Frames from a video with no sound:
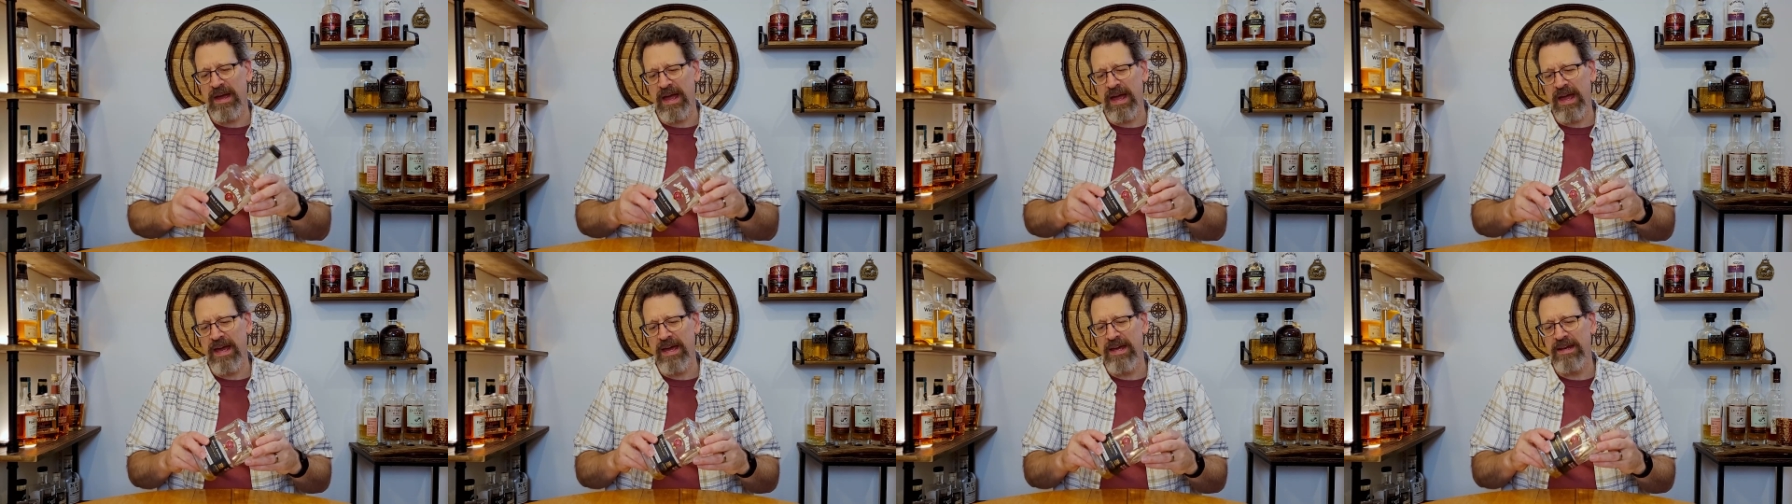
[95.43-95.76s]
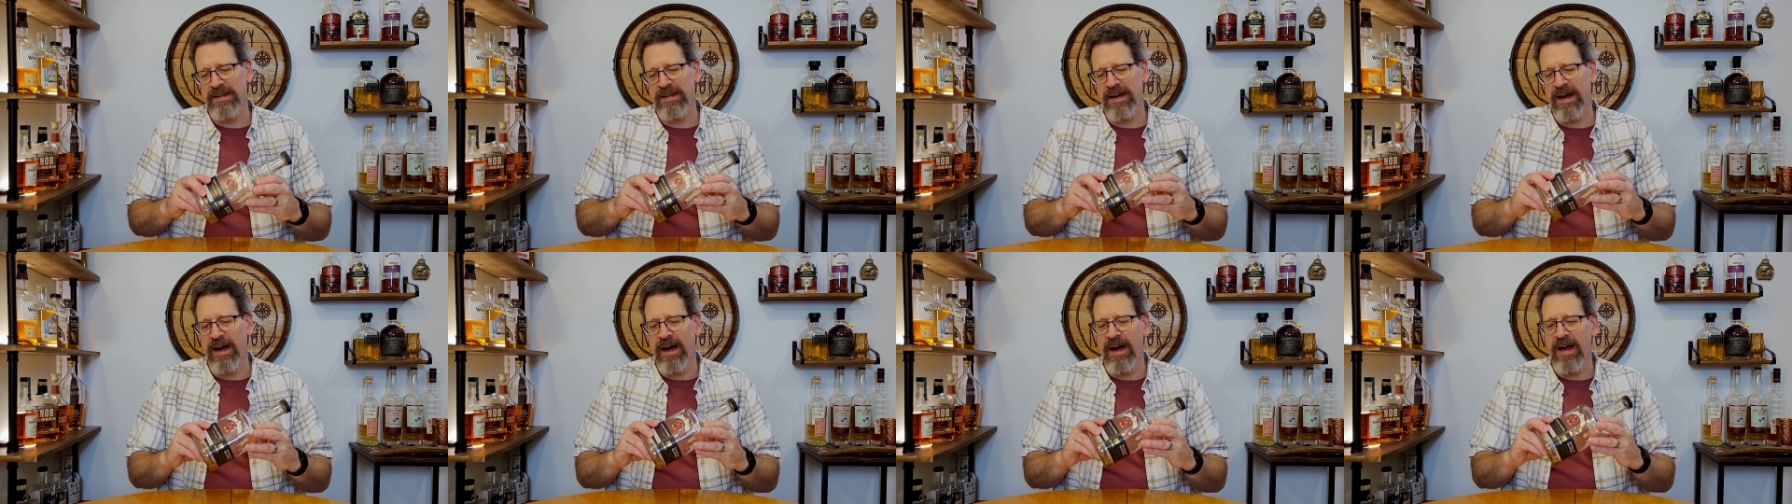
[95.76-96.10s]

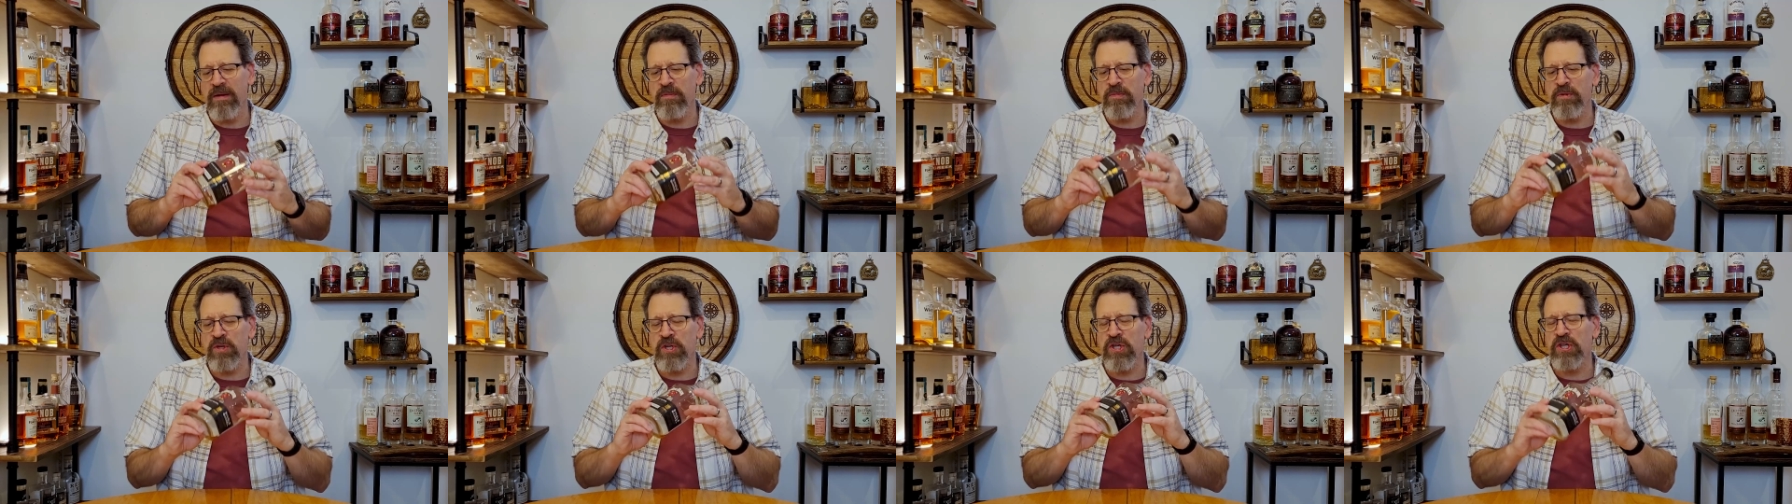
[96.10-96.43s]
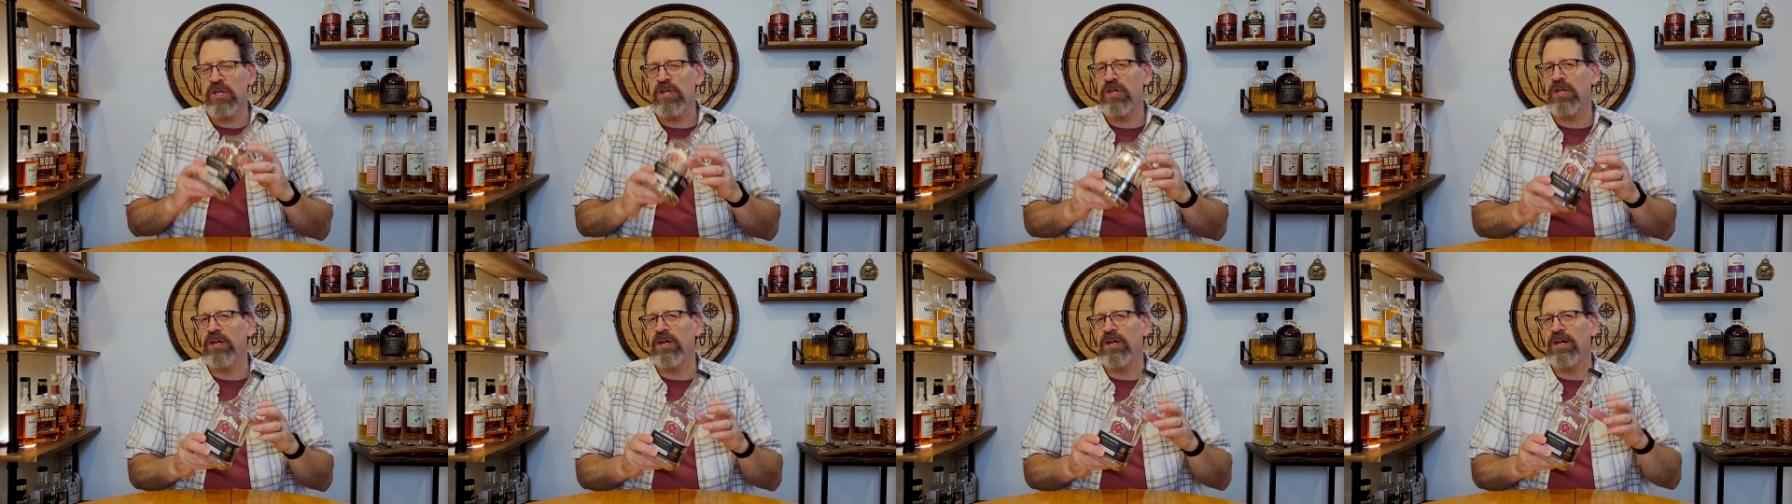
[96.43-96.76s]
And I'm
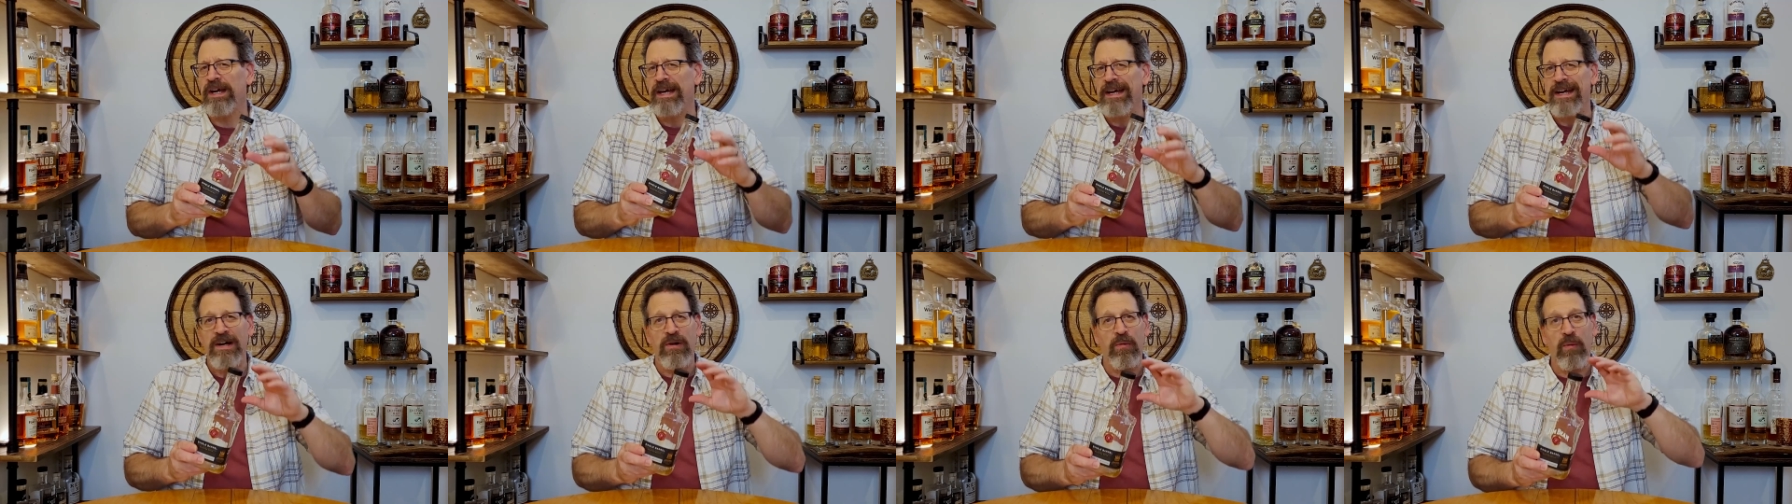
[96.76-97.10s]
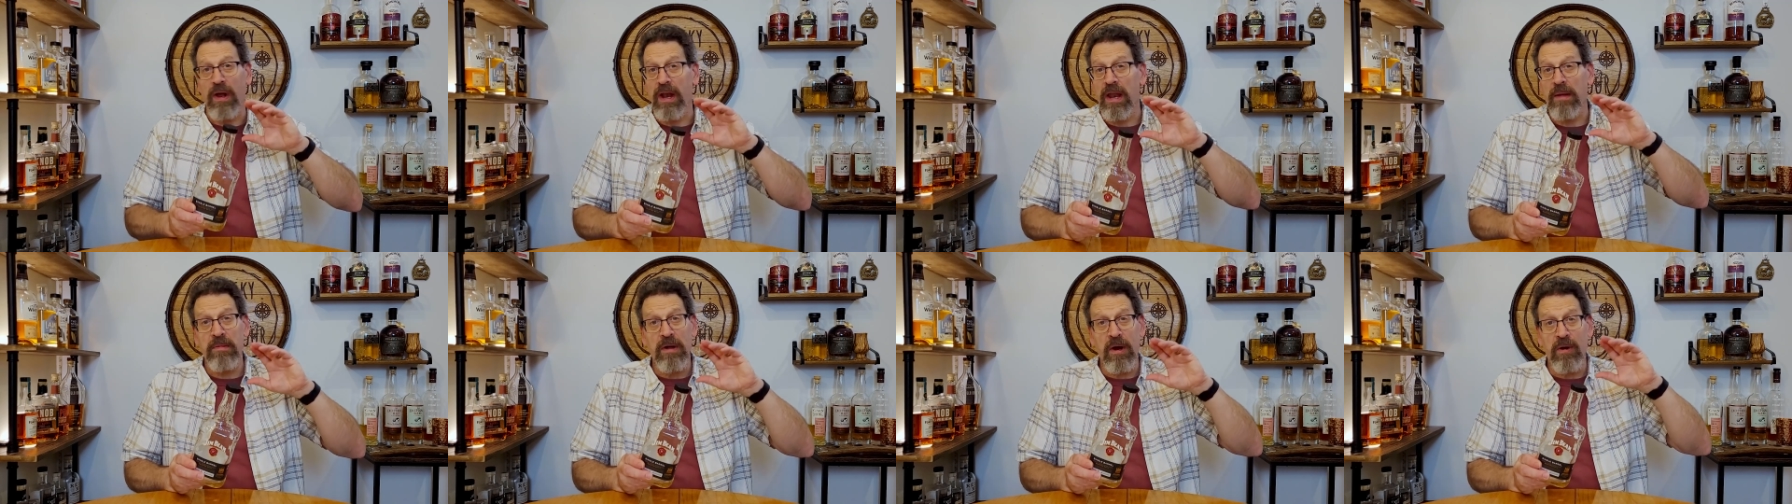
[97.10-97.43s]
sure
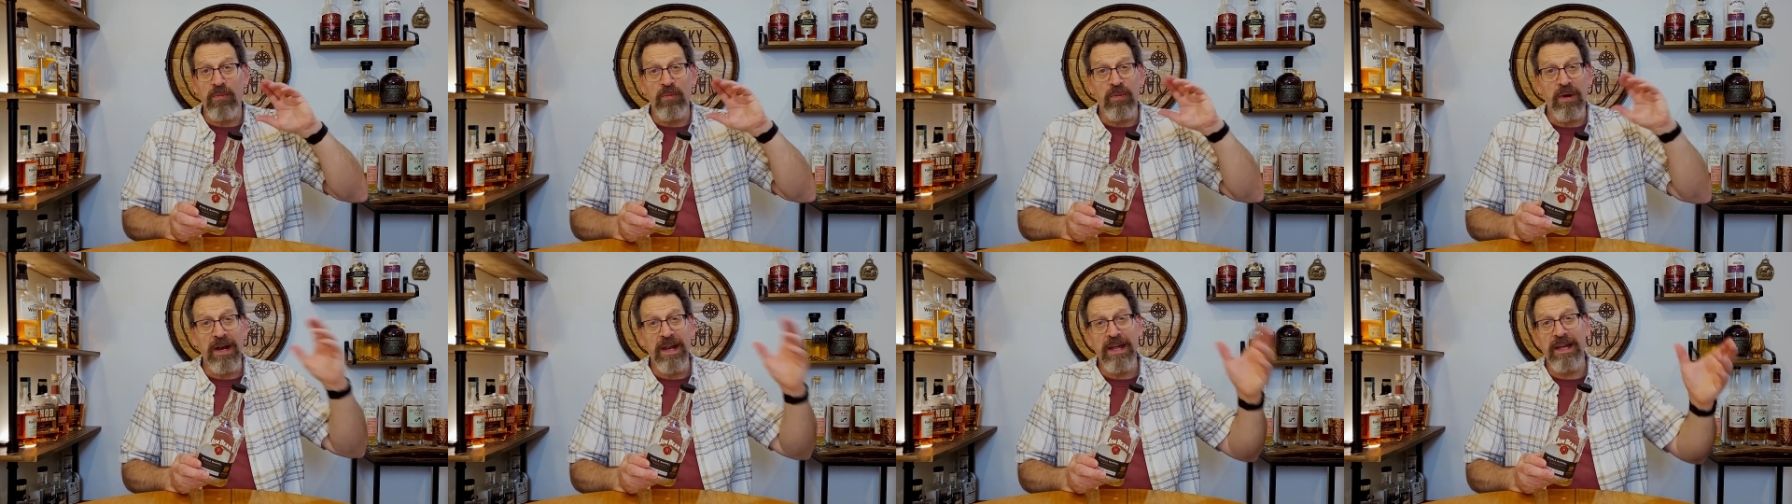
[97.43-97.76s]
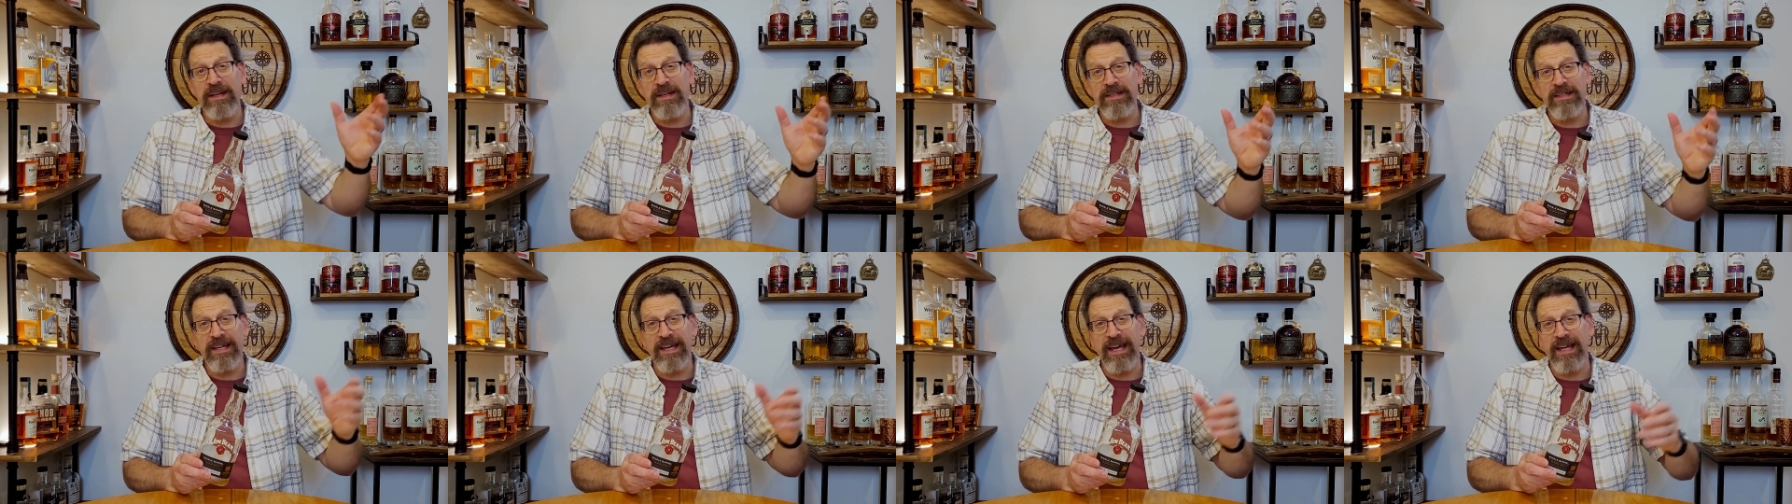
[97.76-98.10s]
while I'm not
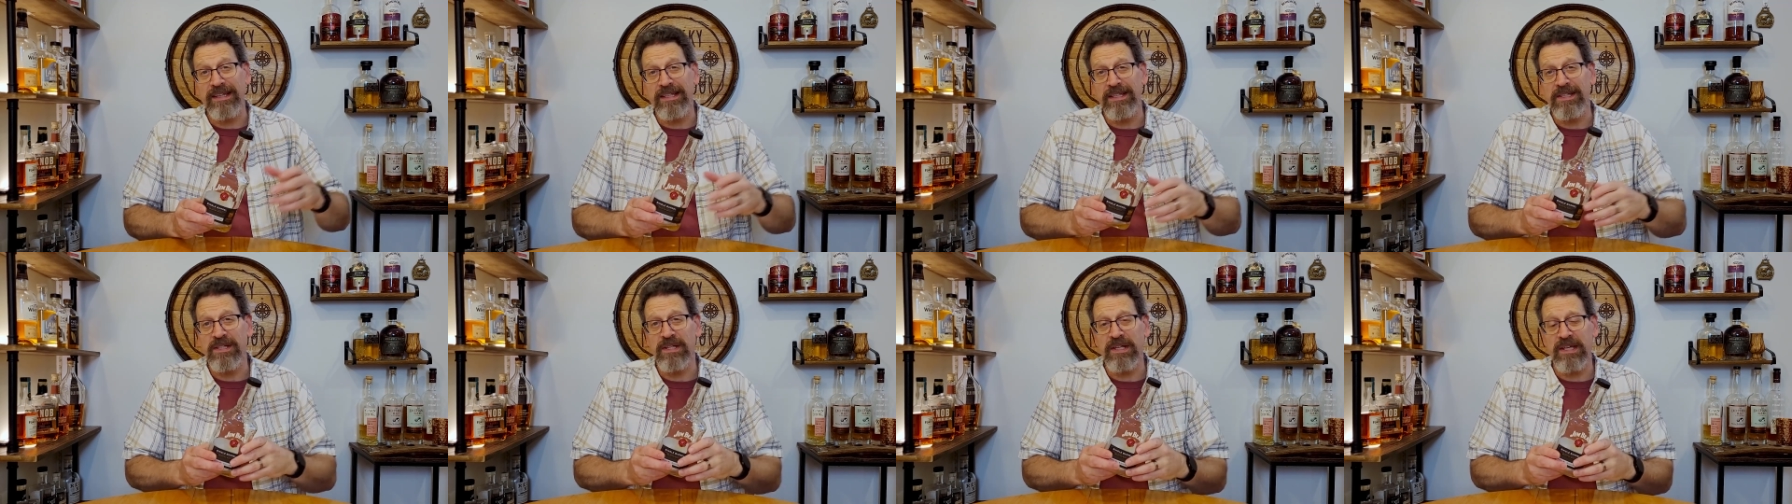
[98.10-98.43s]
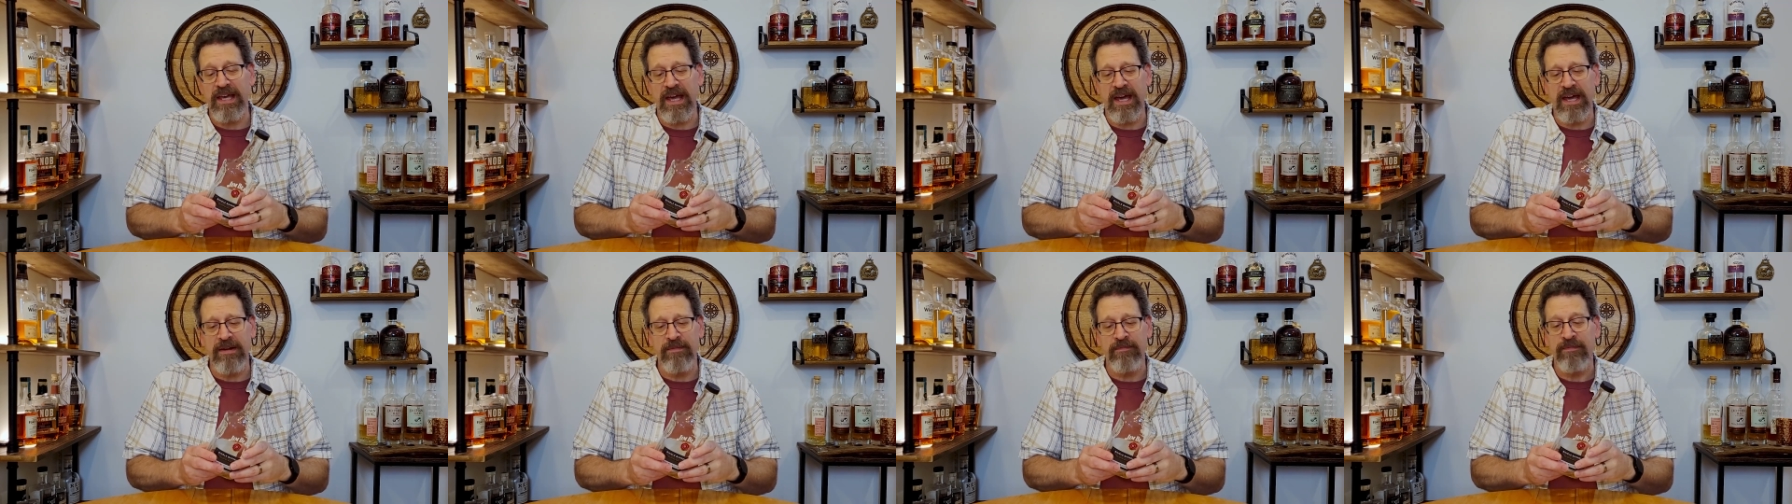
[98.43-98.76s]
running to get this
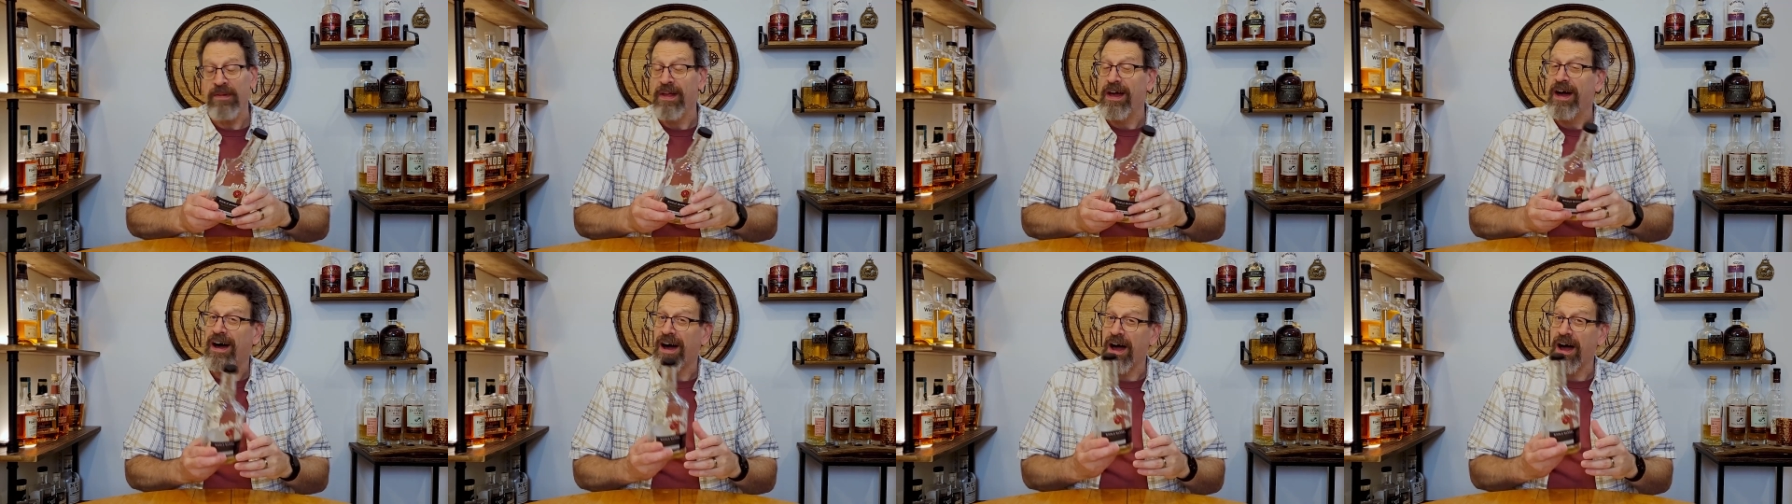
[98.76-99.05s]
again,